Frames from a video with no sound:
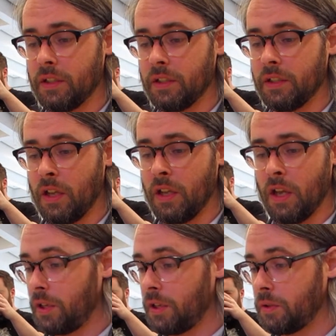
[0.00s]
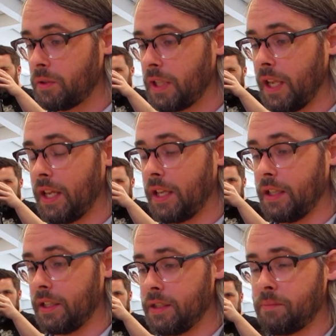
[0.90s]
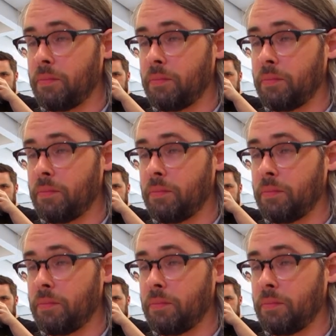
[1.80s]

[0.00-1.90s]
What I'm going to do today is